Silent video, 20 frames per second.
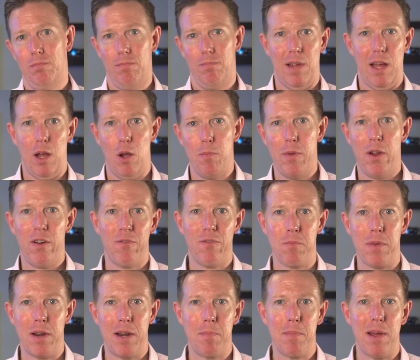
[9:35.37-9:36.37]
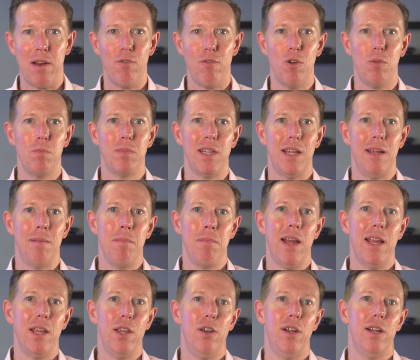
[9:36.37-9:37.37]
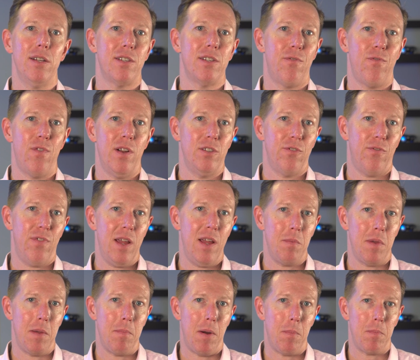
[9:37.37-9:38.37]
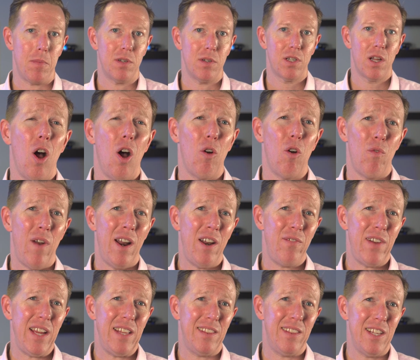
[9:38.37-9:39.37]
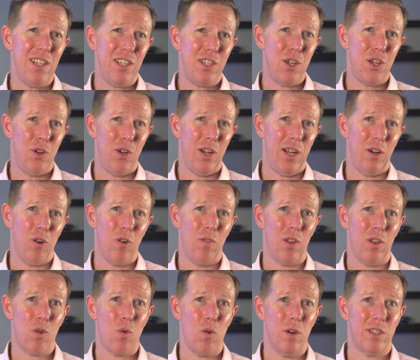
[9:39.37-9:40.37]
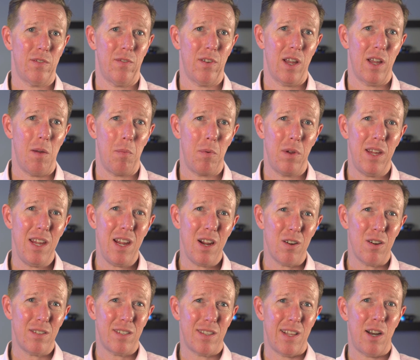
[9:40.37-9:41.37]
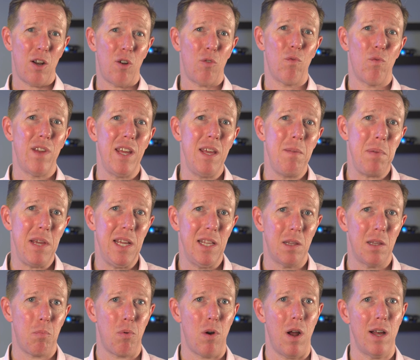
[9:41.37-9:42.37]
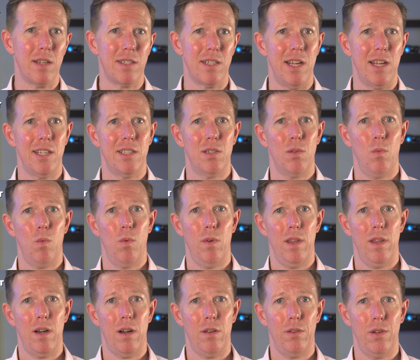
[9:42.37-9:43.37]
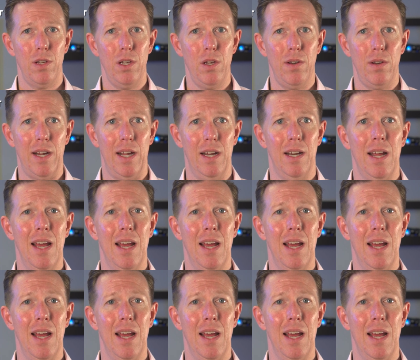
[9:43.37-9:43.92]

however many bedrooms, in my unit to friends or family members. I'll renovate this unit over the course of a couple of years, then I'll repeat the process with another unit.